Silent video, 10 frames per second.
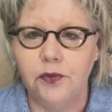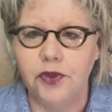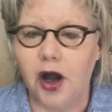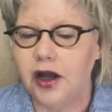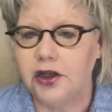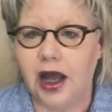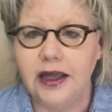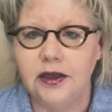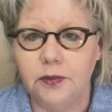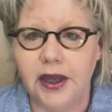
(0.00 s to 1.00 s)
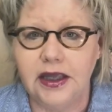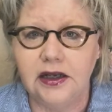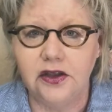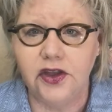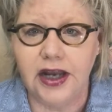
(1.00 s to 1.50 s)
thought I could make
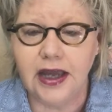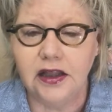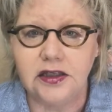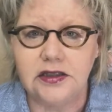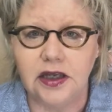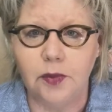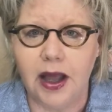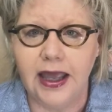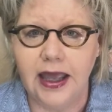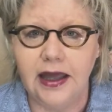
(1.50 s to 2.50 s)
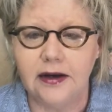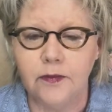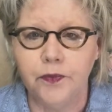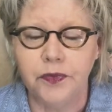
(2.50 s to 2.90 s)
into the necklace in my head.